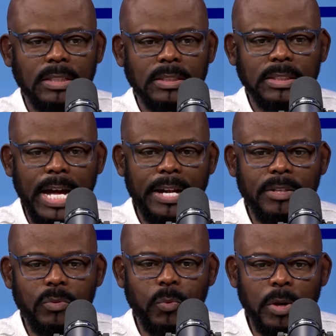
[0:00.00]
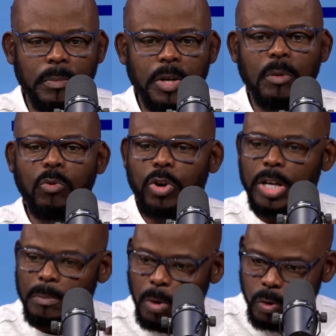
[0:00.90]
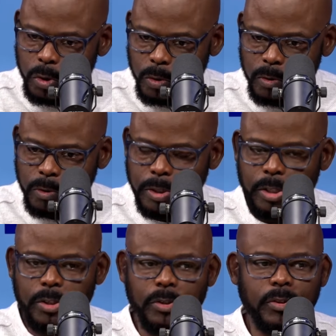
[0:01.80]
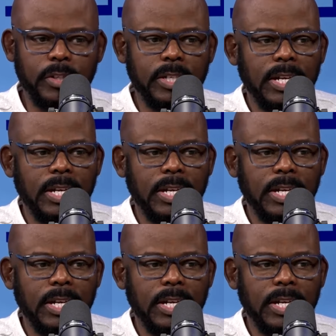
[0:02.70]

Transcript: that women are more emotional creatures.